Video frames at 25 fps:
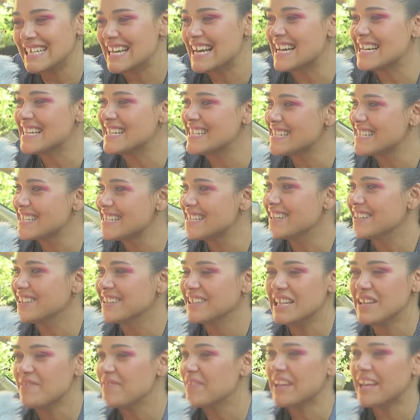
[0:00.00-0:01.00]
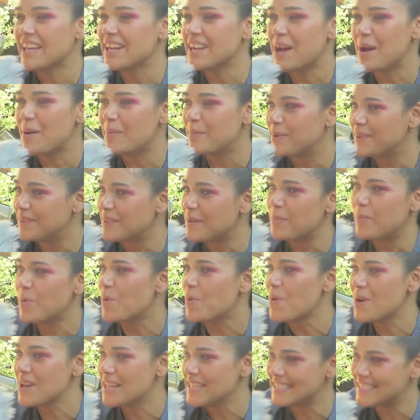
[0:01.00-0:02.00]
Yes, they're living it up.
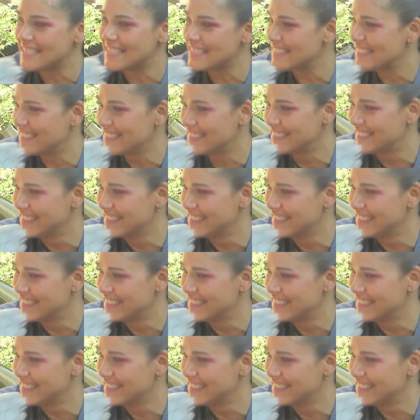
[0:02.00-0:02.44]
The boys.